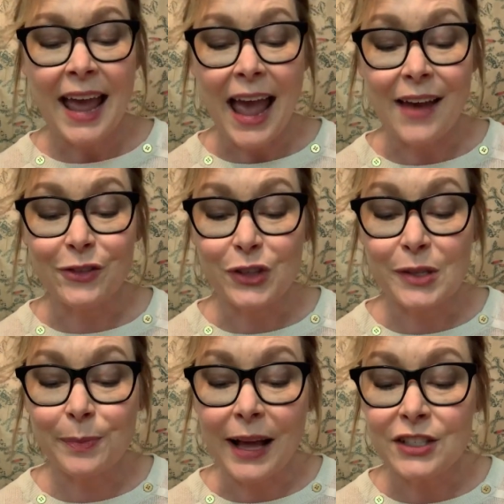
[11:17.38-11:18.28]
After
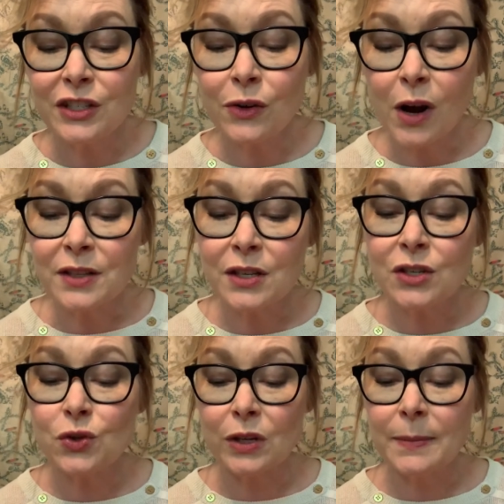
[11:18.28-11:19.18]
splashing across the
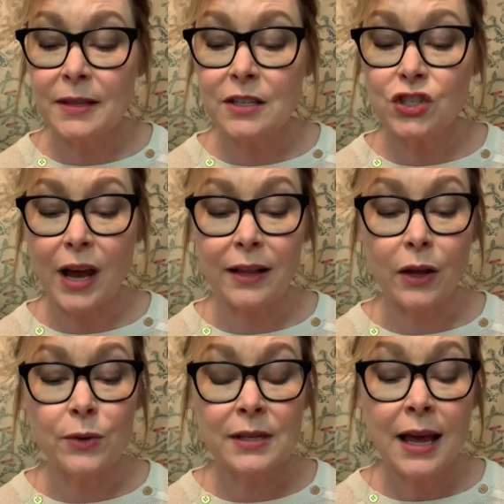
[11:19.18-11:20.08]
stream in the
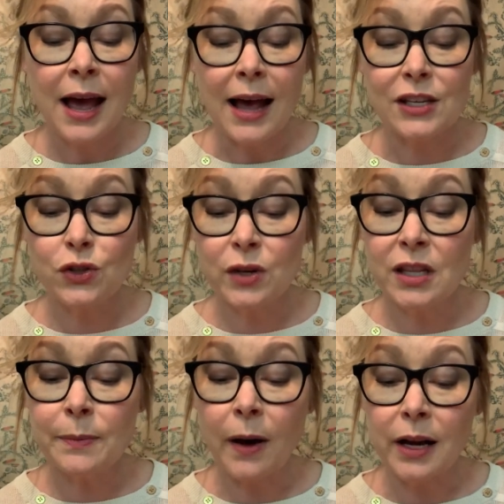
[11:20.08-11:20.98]
shallows, I stood at
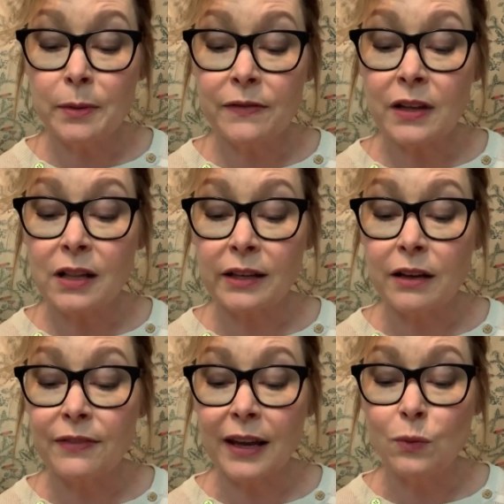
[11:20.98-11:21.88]
the bottom of the
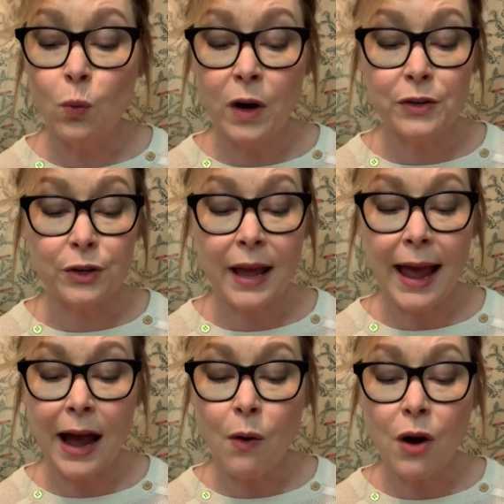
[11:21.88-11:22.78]
cliff and wondered
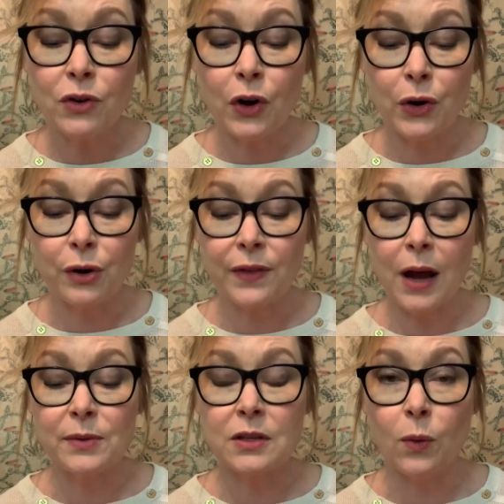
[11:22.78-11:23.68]
how on earth I
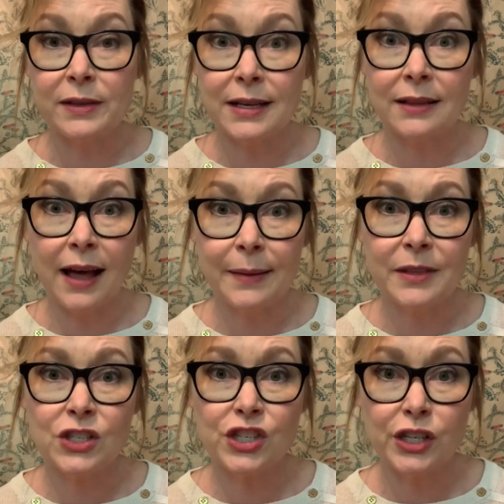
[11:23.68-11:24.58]
was going to climb
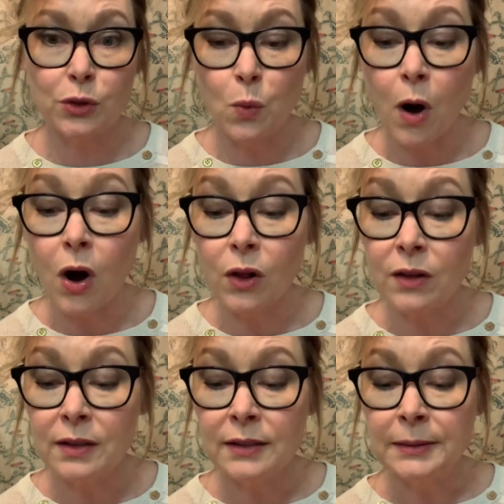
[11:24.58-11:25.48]
the sheer wall.
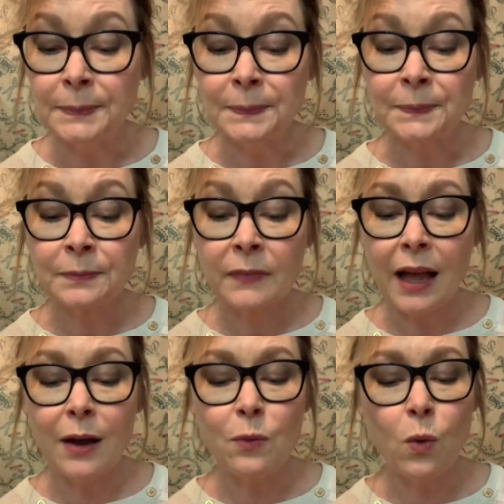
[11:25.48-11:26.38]

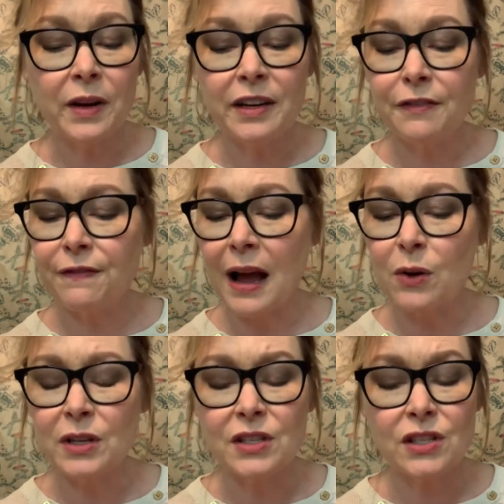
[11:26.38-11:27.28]
I wanted a
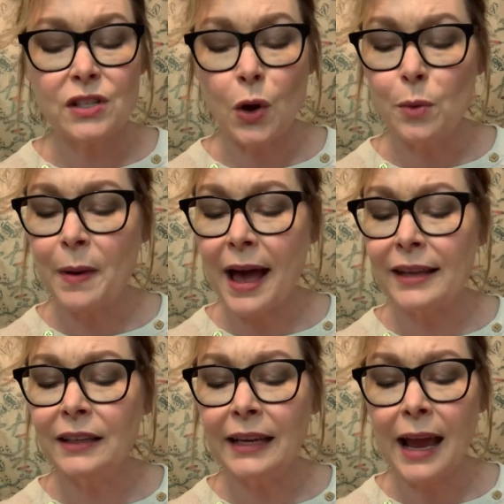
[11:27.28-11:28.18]
falcon so
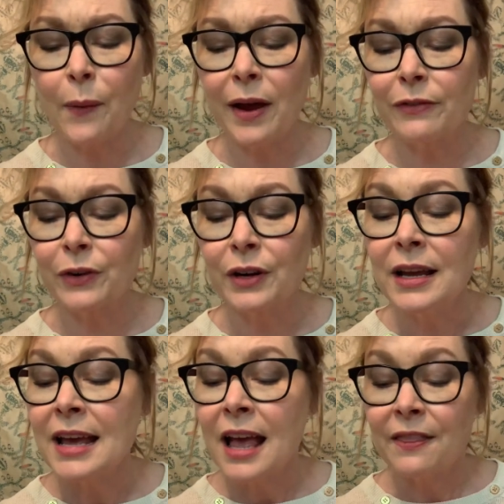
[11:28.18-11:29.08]
badly, however,
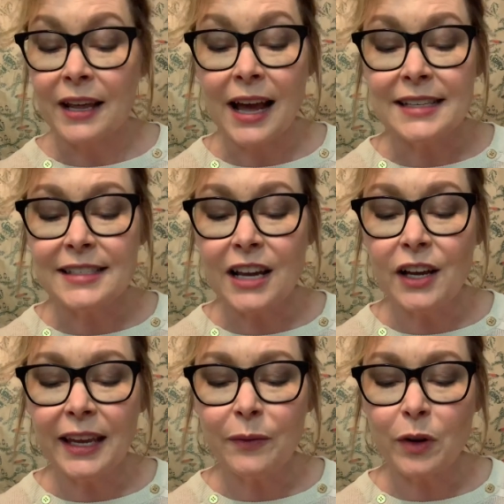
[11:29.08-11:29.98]
that I
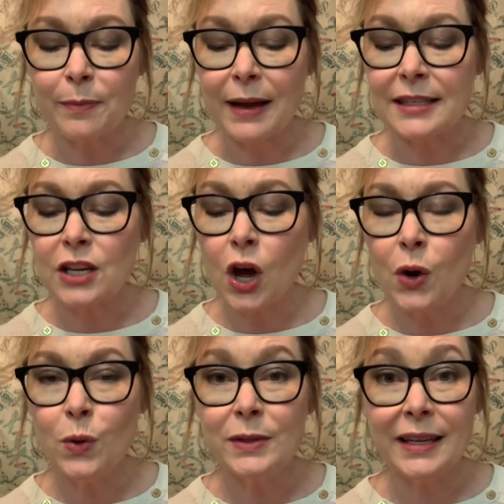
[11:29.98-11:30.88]
dug in with my
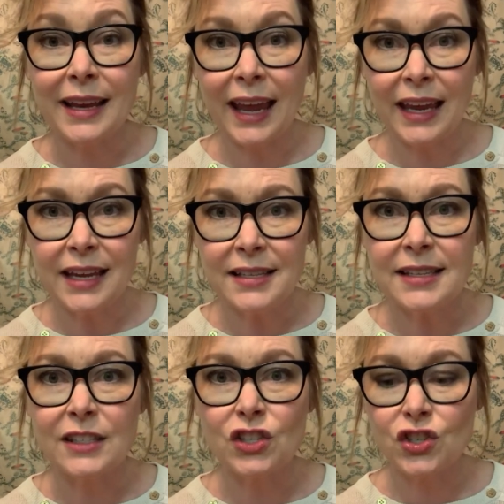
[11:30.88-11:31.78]
toes and hands
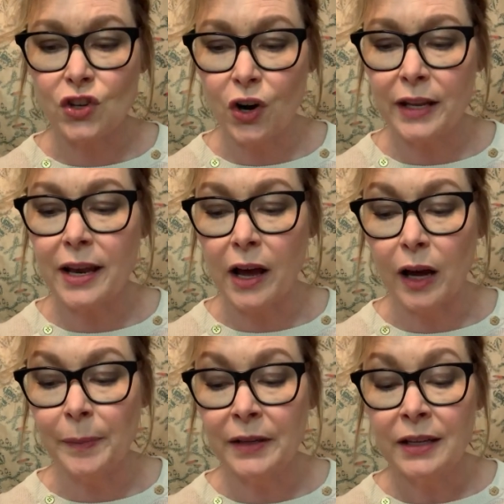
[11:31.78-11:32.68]
and started up.